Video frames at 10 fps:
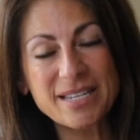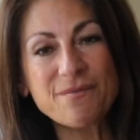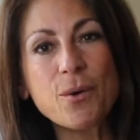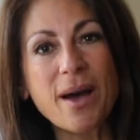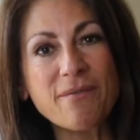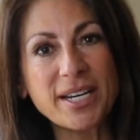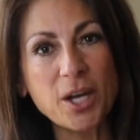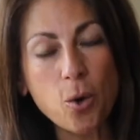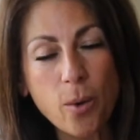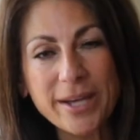If you have any
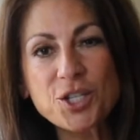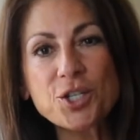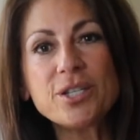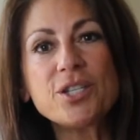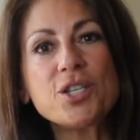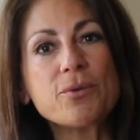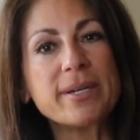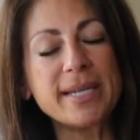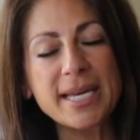questions, you can